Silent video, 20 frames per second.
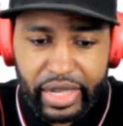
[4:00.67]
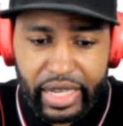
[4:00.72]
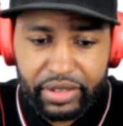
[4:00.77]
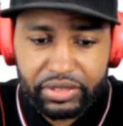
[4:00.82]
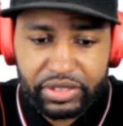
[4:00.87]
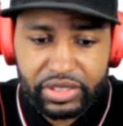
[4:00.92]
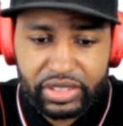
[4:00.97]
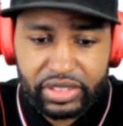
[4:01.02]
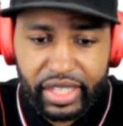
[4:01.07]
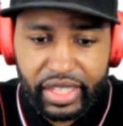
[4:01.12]

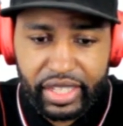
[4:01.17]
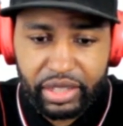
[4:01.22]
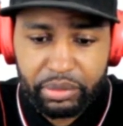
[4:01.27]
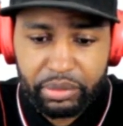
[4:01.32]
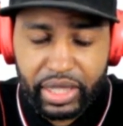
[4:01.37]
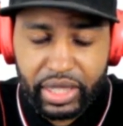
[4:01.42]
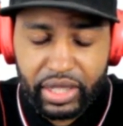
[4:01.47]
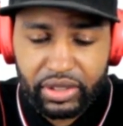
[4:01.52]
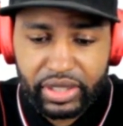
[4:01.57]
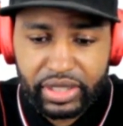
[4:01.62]
is saying
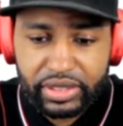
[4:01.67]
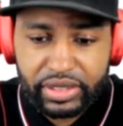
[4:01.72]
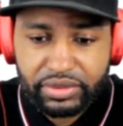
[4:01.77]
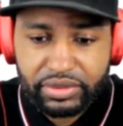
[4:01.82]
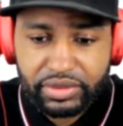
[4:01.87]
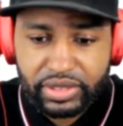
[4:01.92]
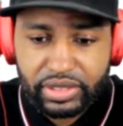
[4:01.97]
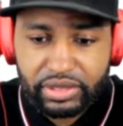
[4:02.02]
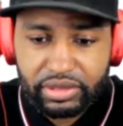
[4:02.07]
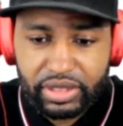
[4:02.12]
about it
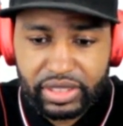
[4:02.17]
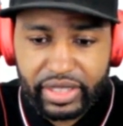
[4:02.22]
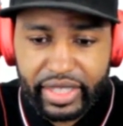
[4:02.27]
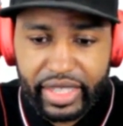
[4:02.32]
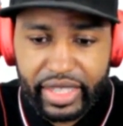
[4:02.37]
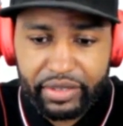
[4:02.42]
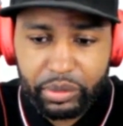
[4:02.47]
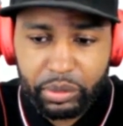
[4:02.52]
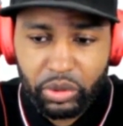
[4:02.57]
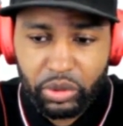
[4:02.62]
because they
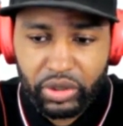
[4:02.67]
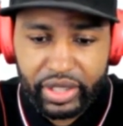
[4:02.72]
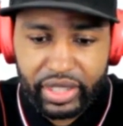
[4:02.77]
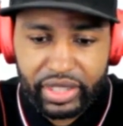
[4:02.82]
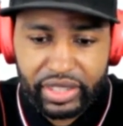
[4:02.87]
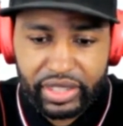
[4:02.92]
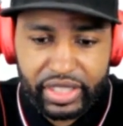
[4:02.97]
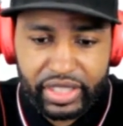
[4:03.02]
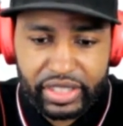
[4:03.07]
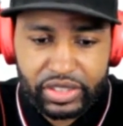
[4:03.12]
have a more
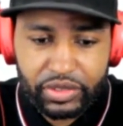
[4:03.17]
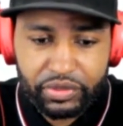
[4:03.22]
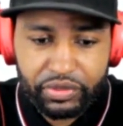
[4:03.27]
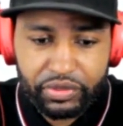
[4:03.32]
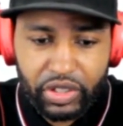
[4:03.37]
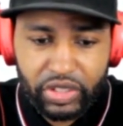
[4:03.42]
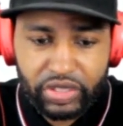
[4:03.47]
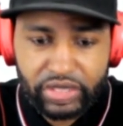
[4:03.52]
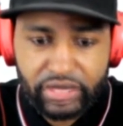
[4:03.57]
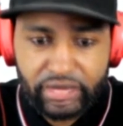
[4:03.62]
condensed
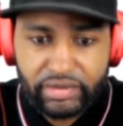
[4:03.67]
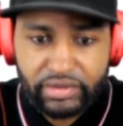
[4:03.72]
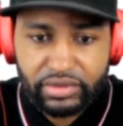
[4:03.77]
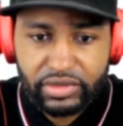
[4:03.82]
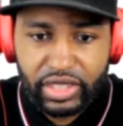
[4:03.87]
version.